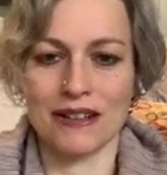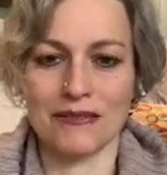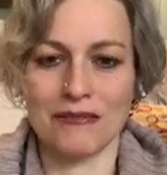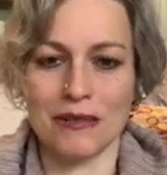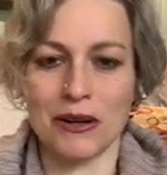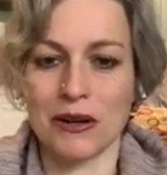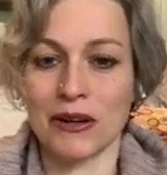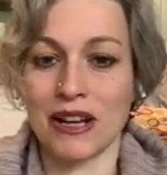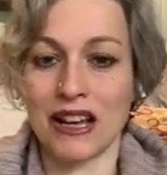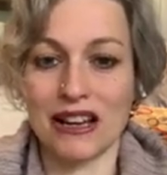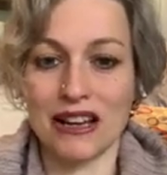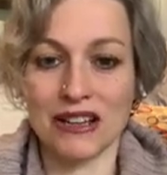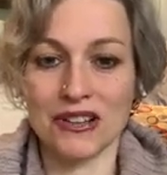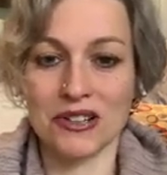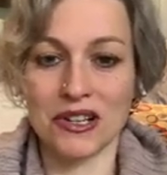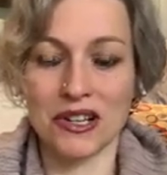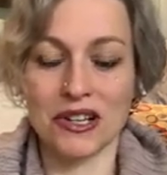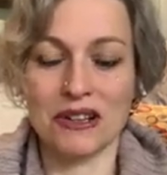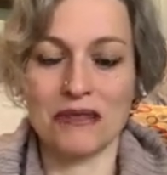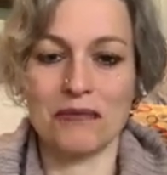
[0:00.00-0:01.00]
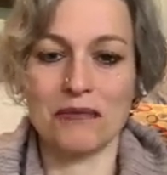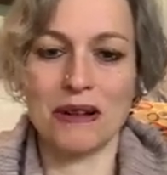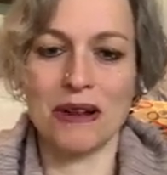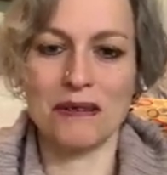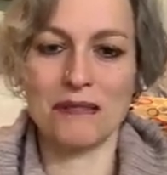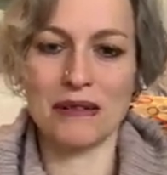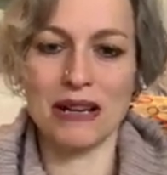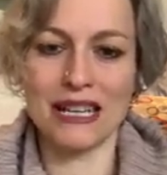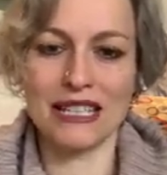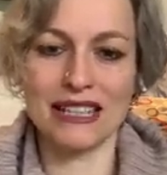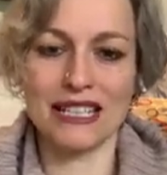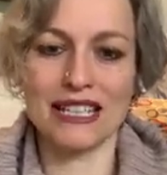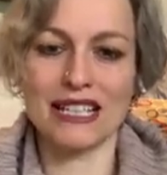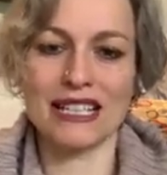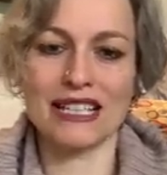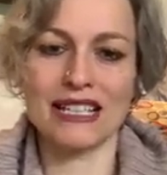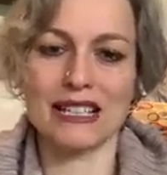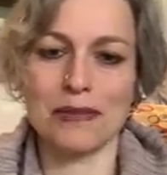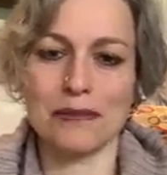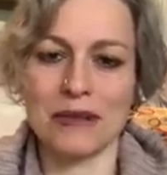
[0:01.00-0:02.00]
occasion, but mainly
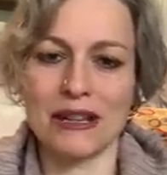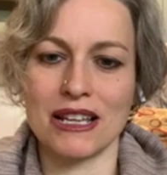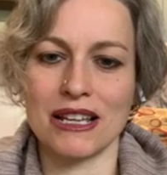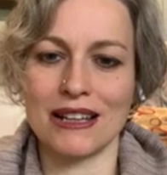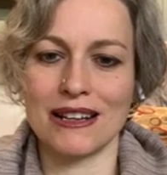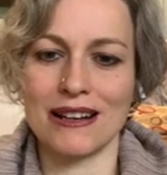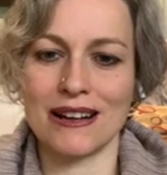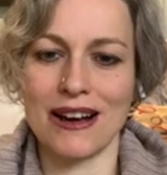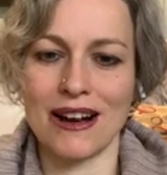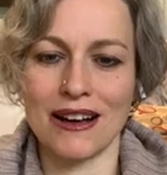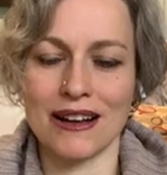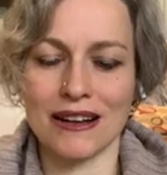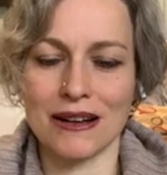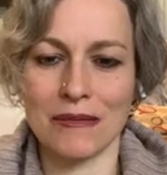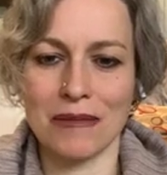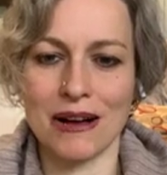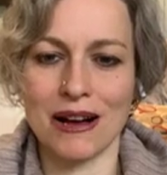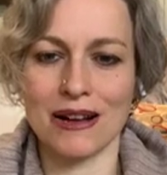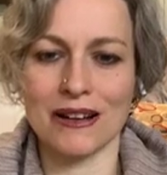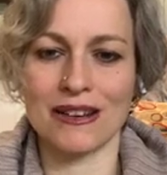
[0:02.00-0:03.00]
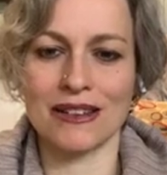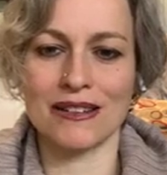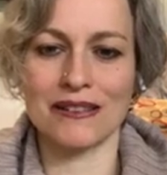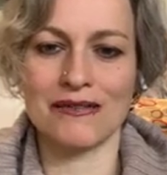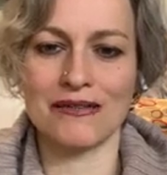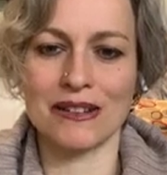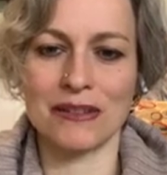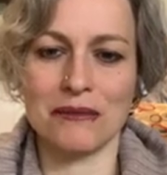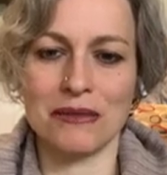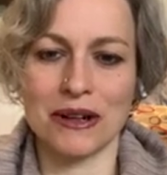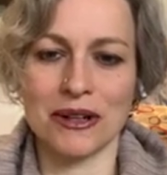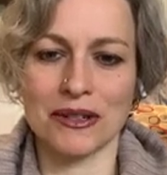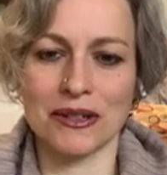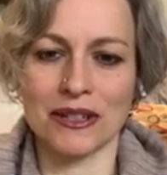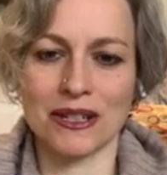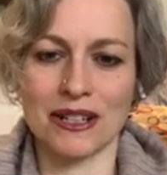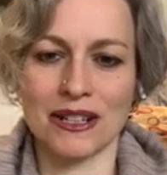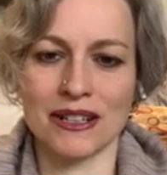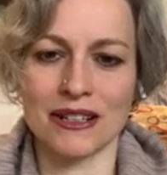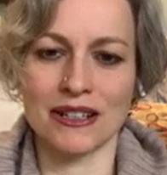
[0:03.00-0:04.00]
it's been Anapana and
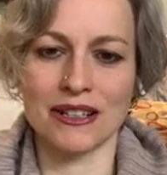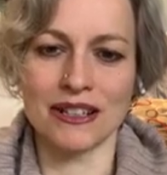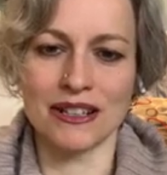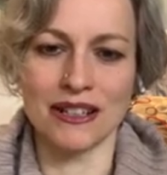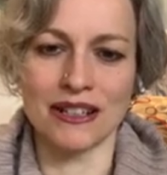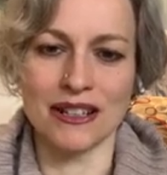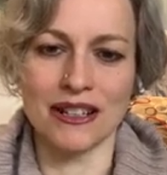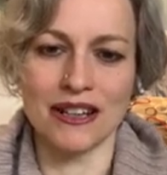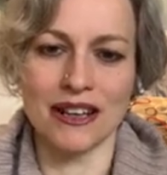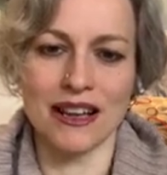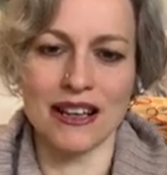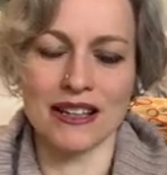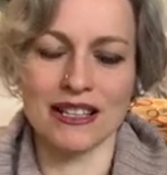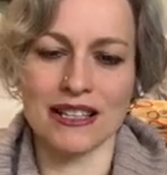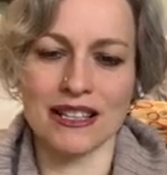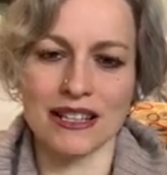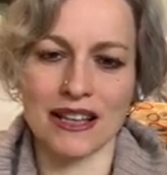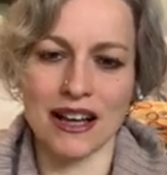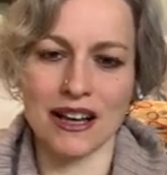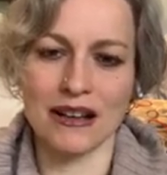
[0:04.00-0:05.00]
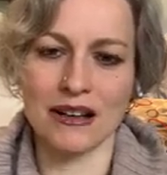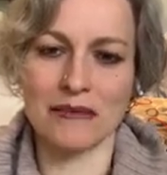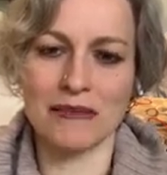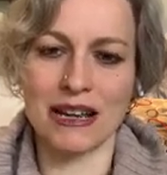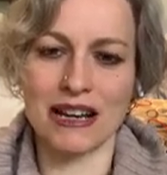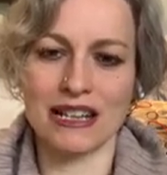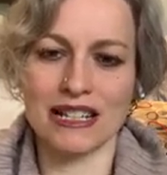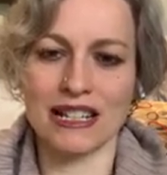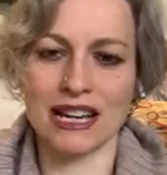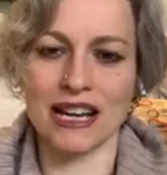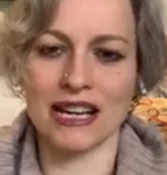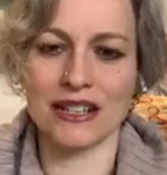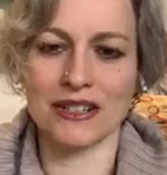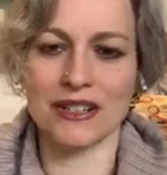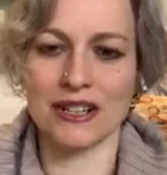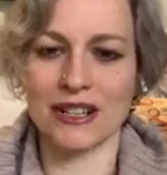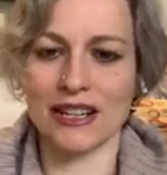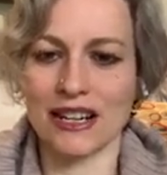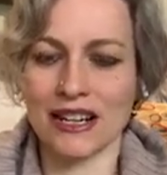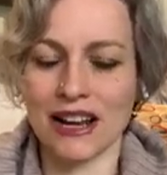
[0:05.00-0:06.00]
Vipassana style
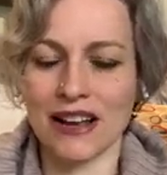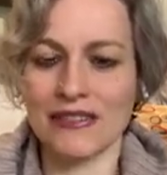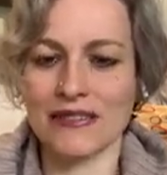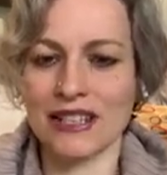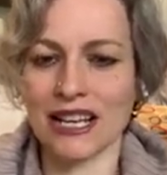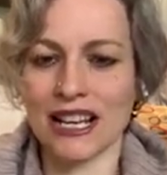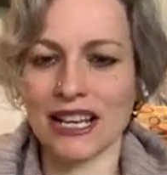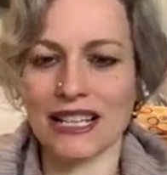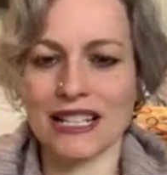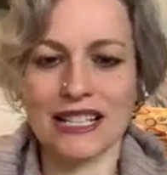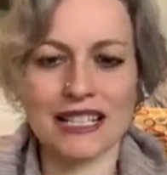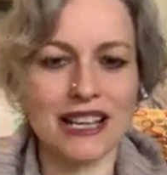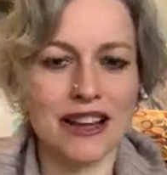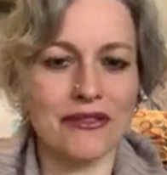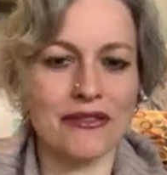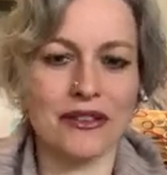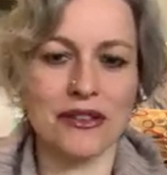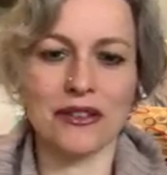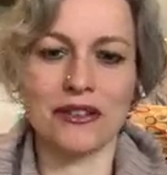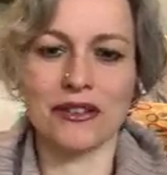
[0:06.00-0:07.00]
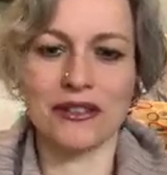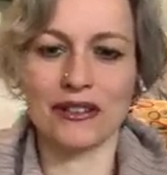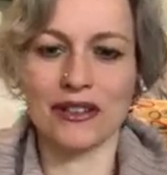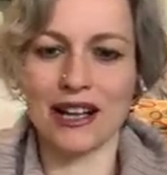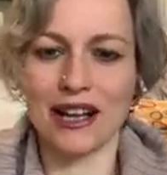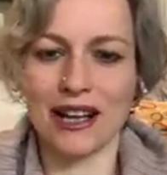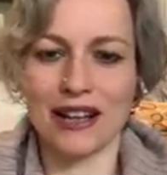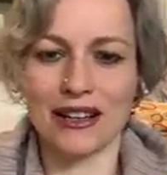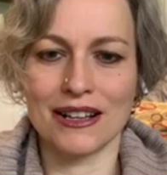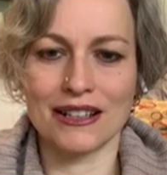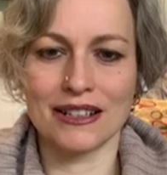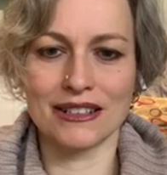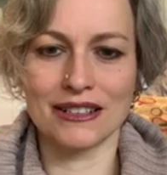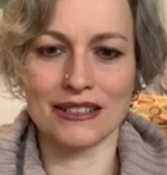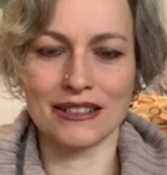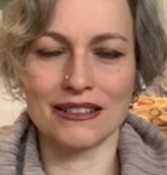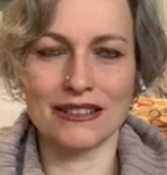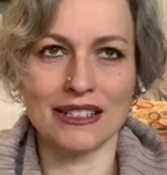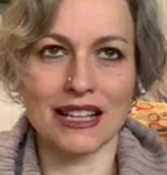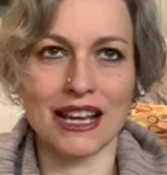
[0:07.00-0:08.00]
meditation, and I've taken several
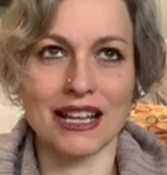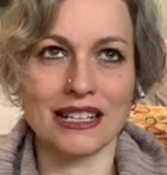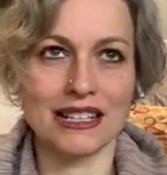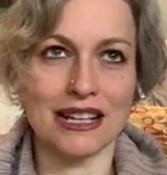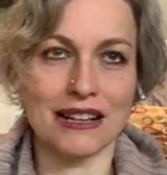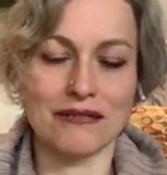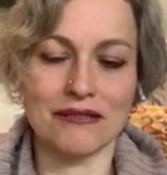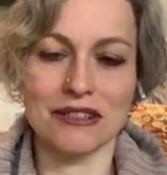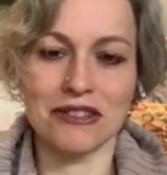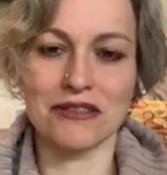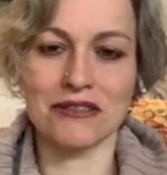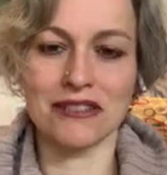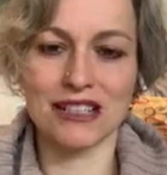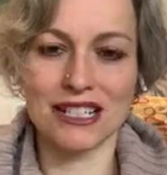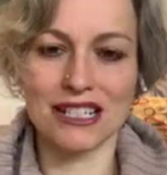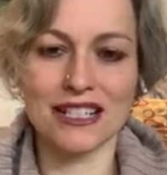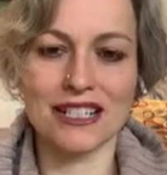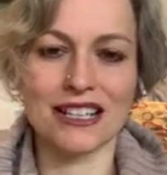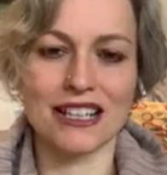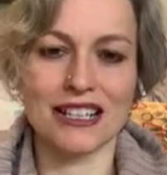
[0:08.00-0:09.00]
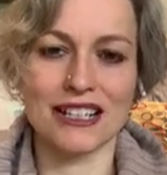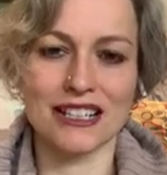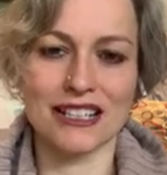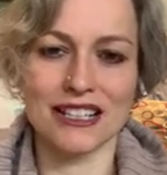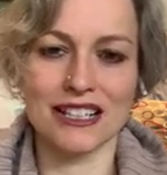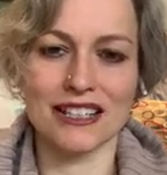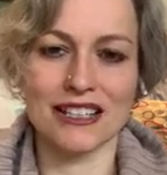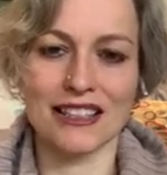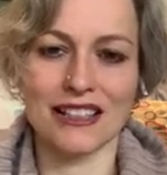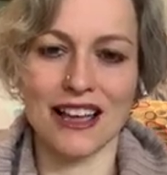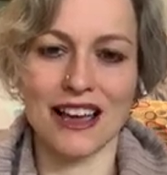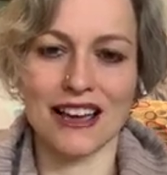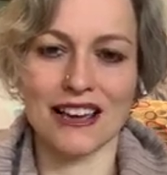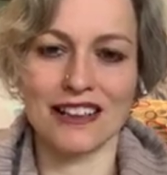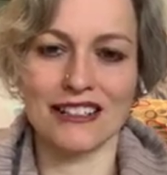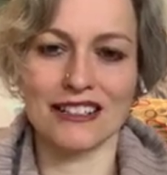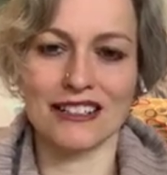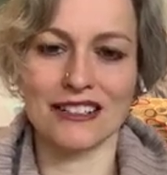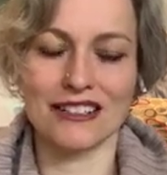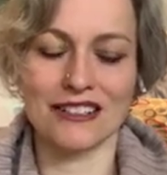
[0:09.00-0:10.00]
10-day retreats since
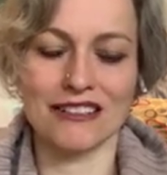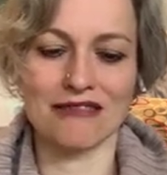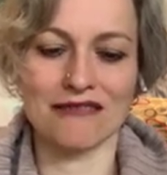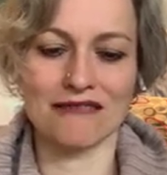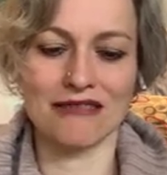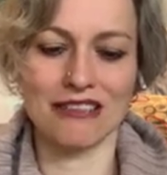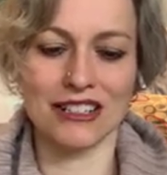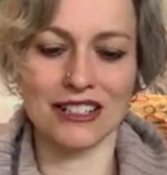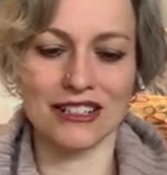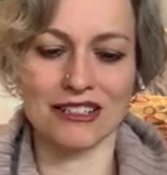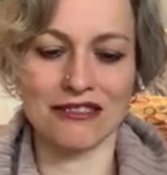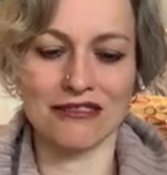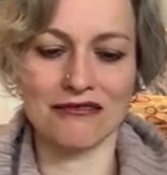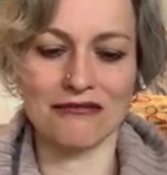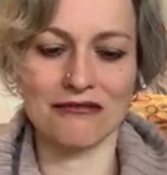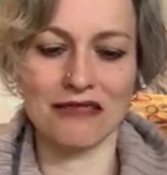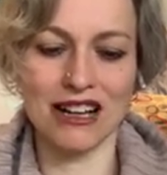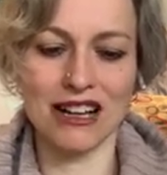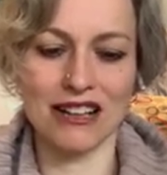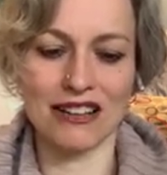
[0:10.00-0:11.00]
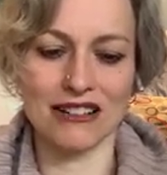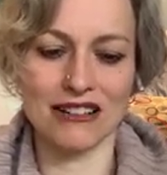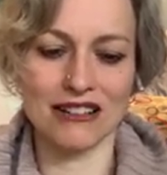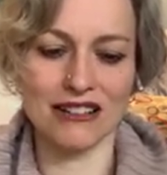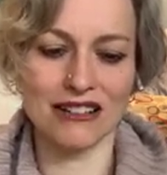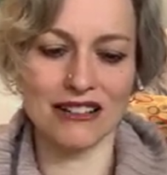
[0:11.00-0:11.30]
that original one.